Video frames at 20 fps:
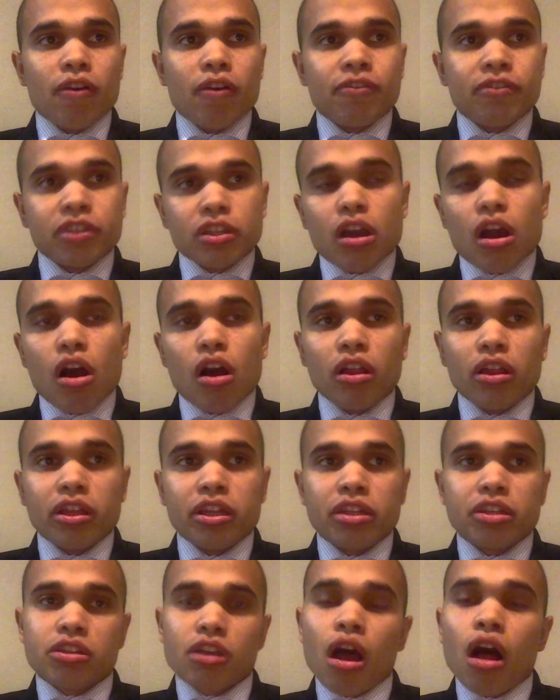Vitali
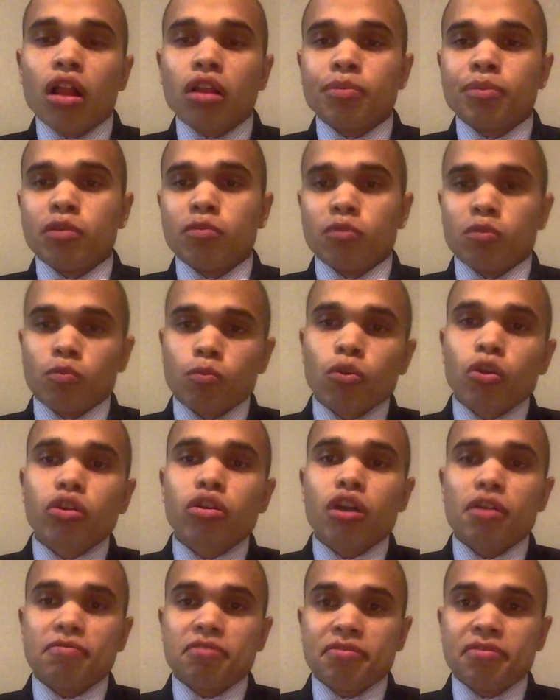and Solomon would
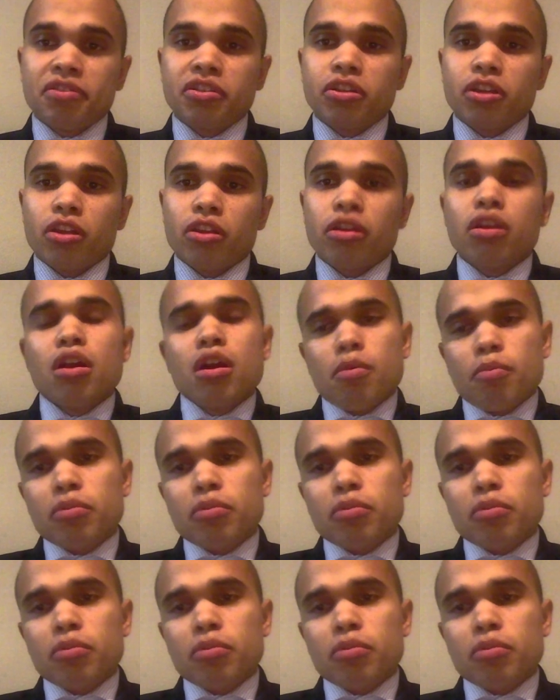work off of each other,